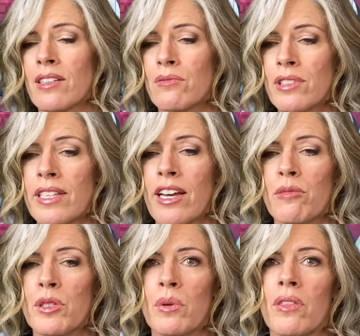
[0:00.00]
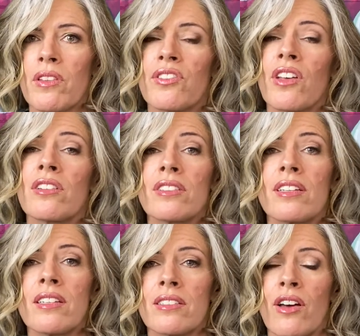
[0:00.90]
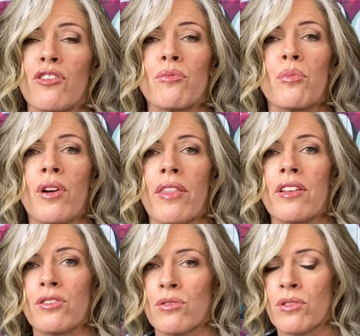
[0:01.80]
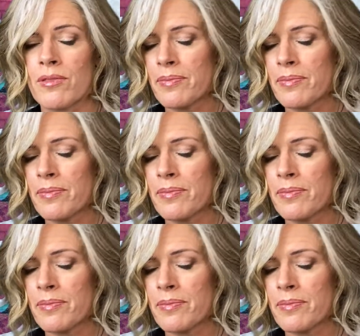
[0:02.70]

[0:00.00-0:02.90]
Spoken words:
They really help you with the subtleties of breath control.